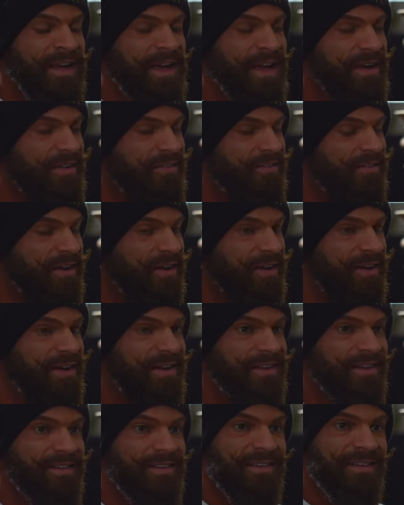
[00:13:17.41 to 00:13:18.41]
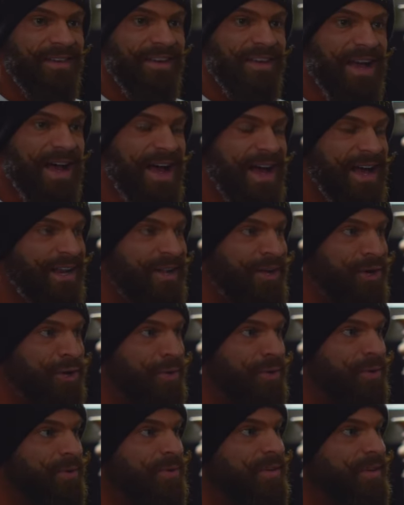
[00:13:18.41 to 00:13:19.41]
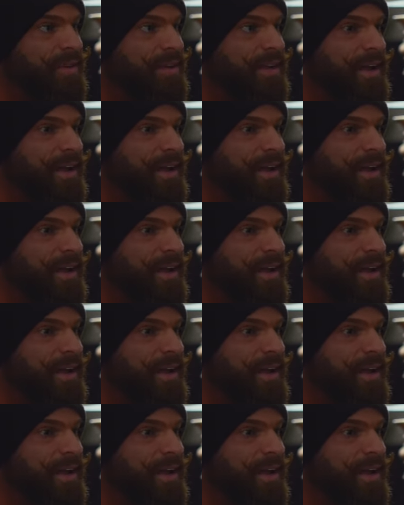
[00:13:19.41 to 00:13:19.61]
every cardio,